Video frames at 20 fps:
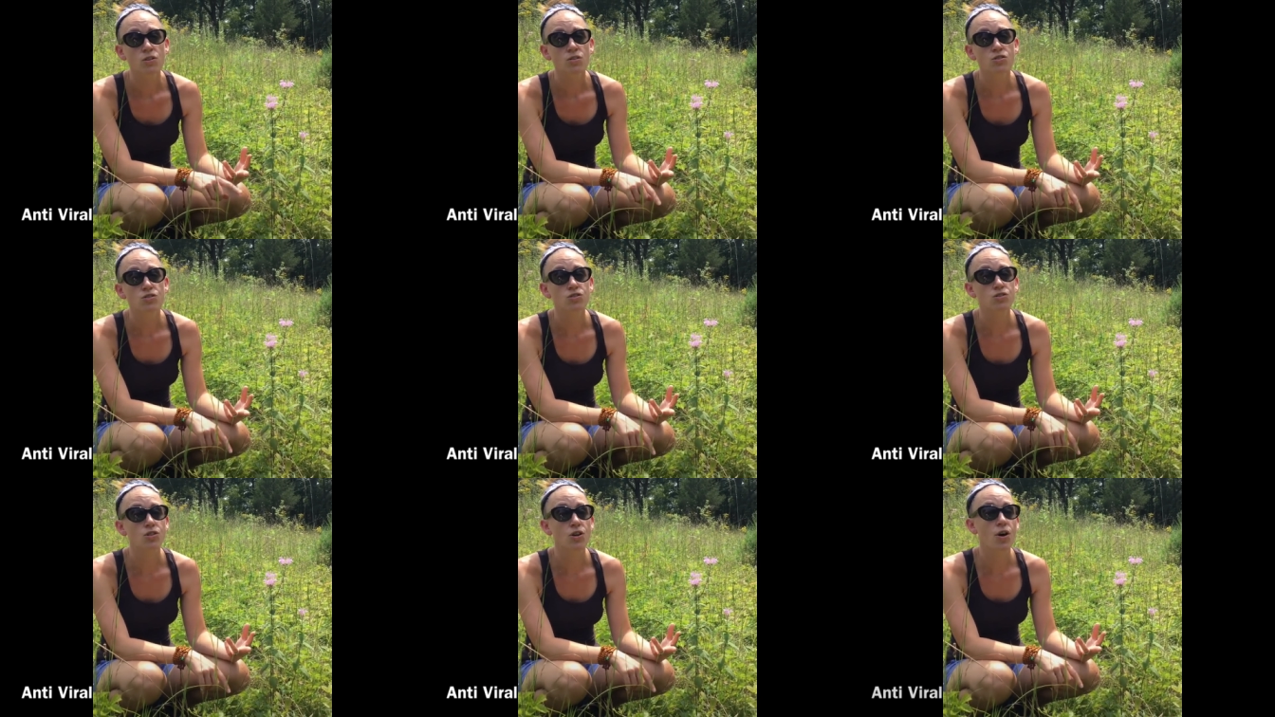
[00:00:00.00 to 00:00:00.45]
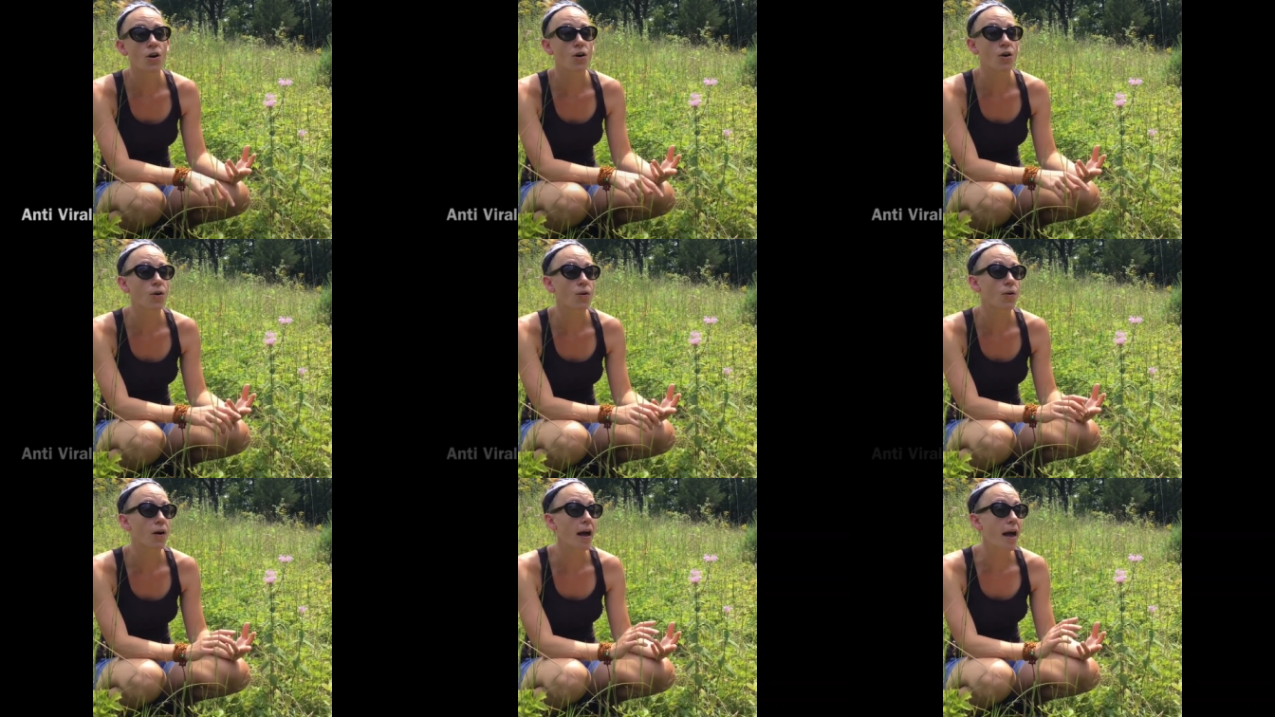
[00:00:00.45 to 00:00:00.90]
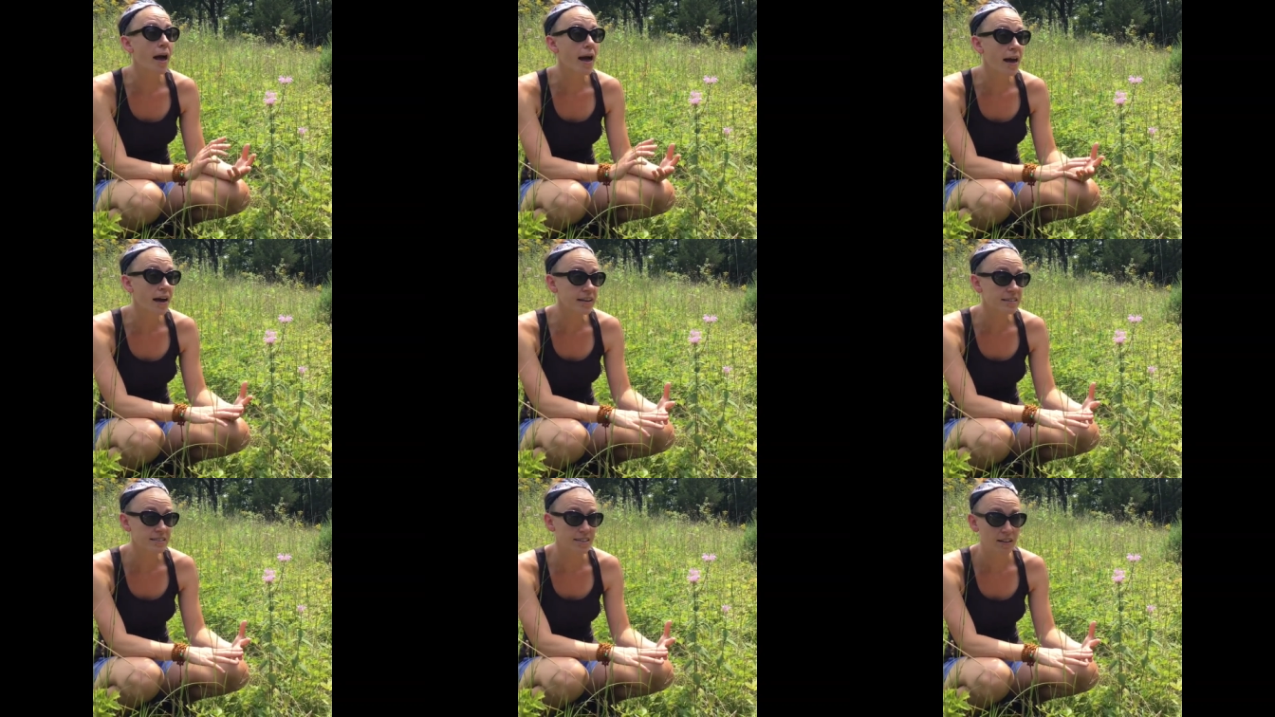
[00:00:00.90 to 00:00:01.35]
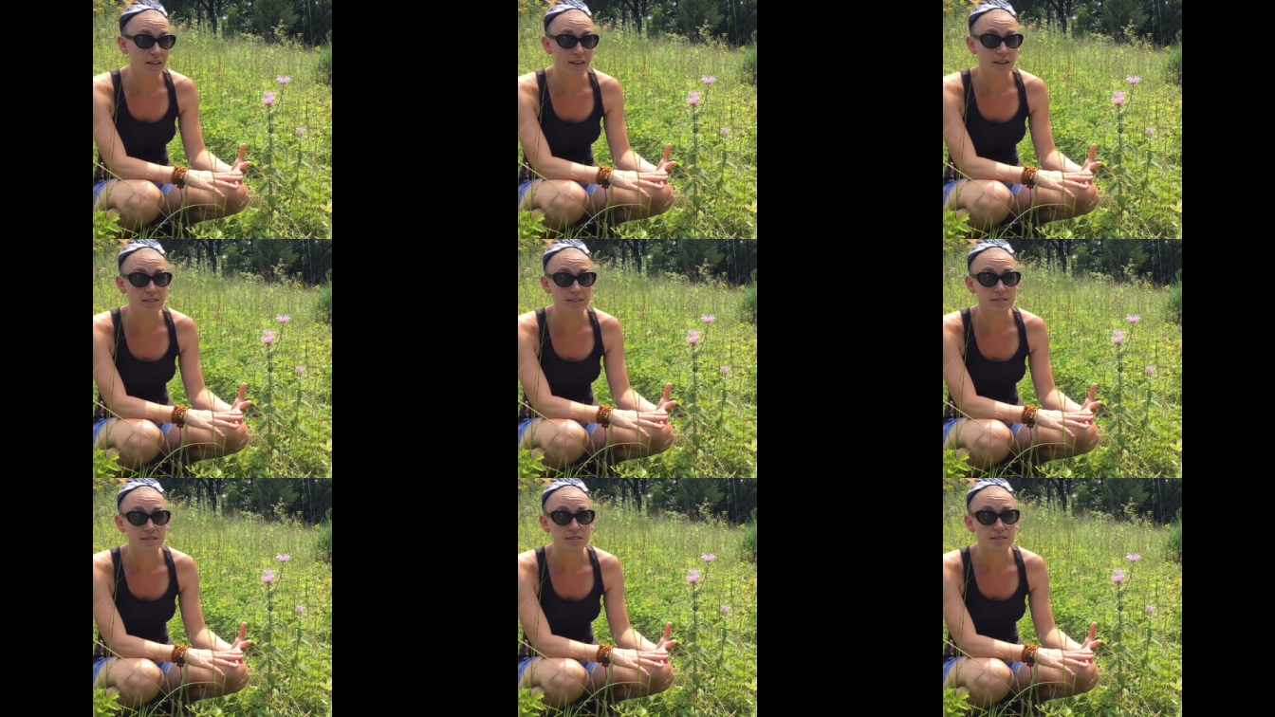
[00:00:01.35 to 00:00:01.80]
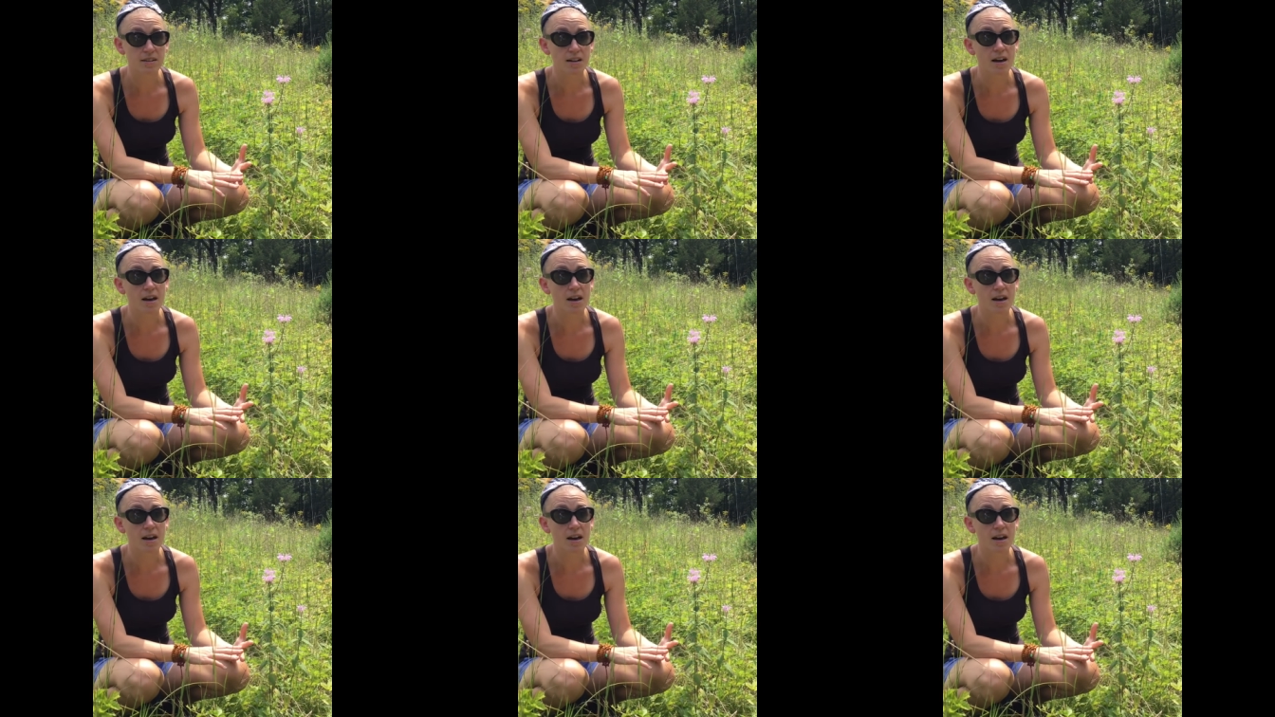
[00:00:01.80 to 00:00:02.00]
so excellent